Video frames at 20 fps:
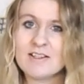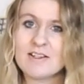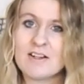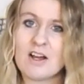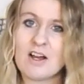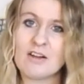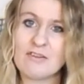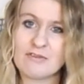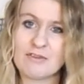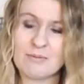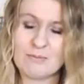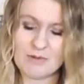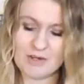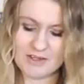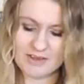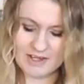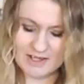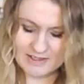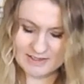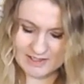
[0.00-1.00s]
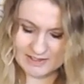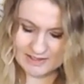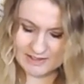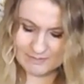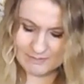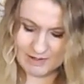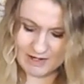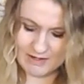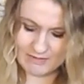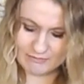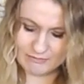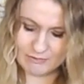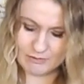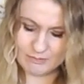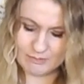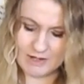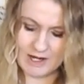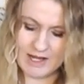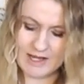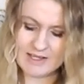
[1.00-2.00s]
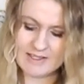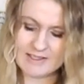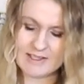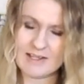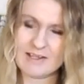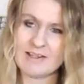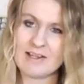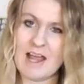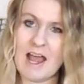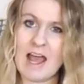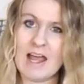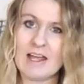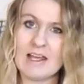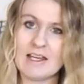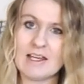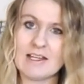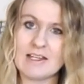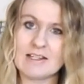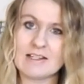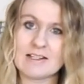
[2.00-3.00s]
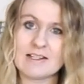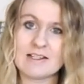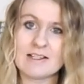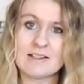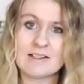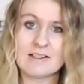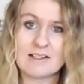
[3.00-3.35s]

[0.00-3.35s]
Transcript: there are a few more things I did buy at full price, and that is